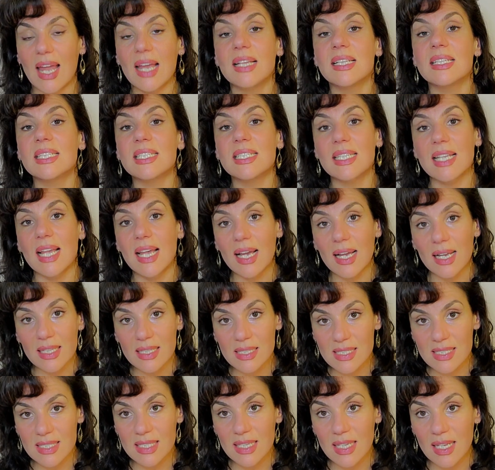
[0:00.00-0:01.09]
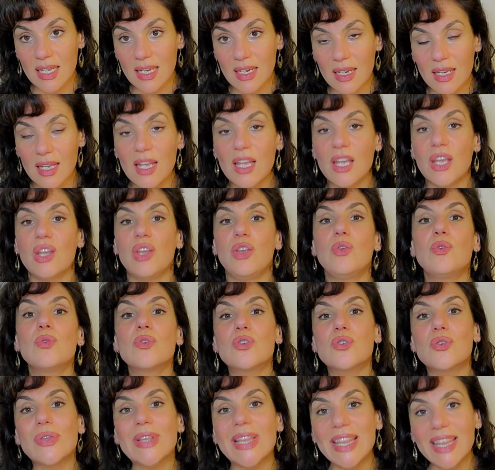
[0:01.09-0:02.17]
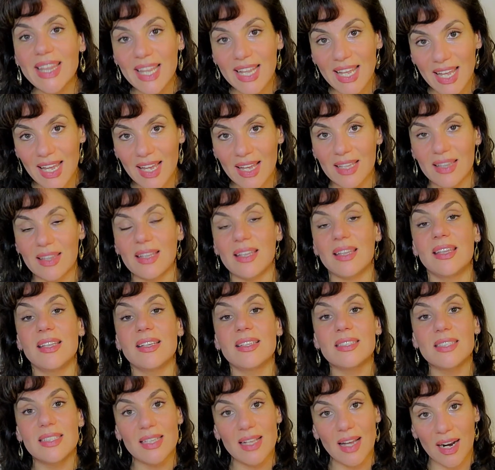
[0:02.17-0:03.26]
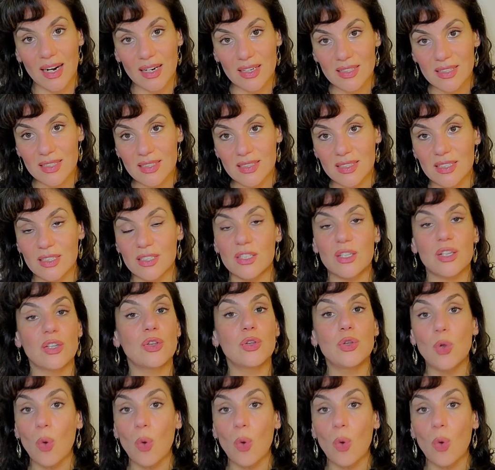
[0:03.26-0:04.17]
And second thing, you should let this narcissist